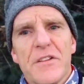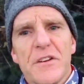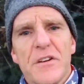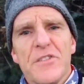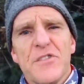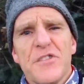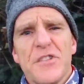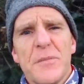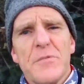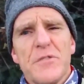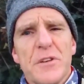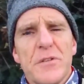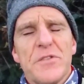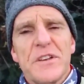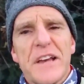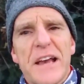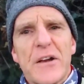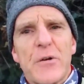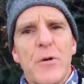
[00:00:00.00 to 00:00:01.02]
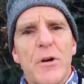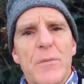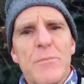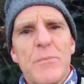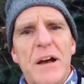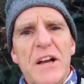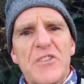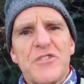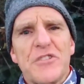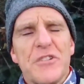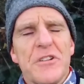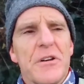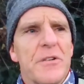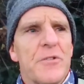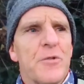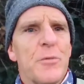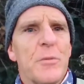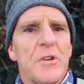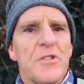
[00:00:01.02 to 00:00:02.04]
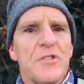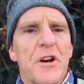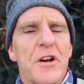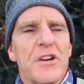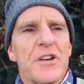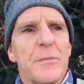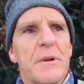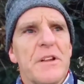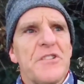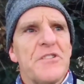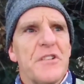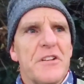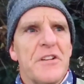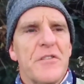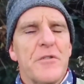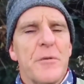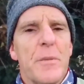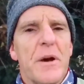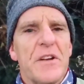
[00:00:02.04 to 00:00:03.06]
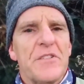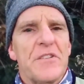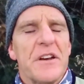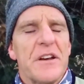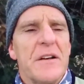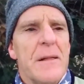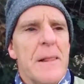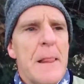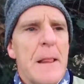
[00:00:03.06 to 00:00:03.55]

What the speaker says: and sometimes they get quite passionate and almost argumentative about it,